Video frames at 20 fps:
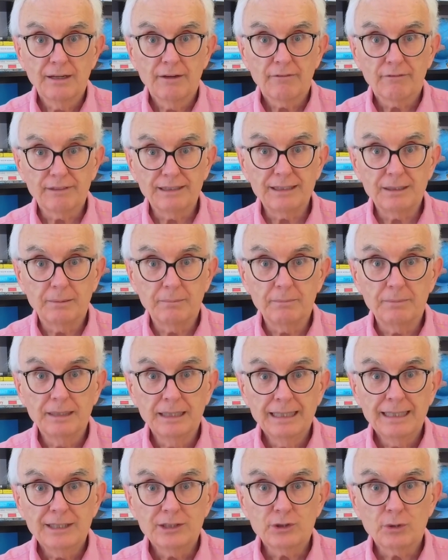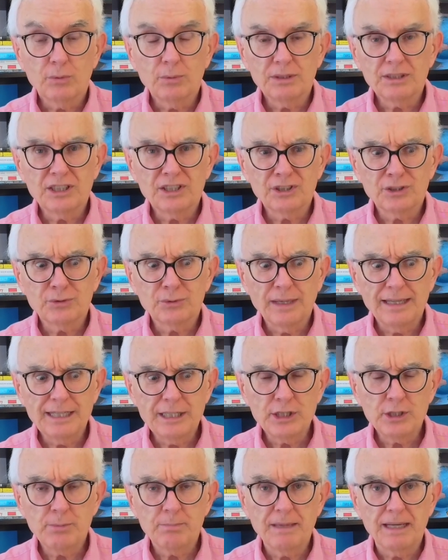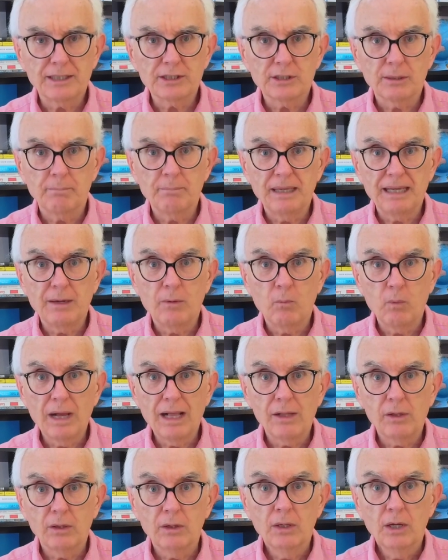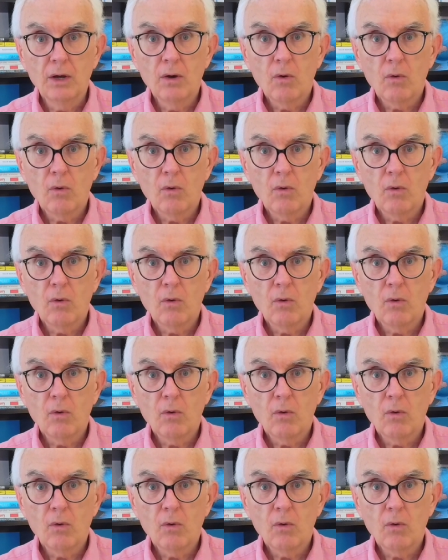Freedom. So it was a strange mix of being well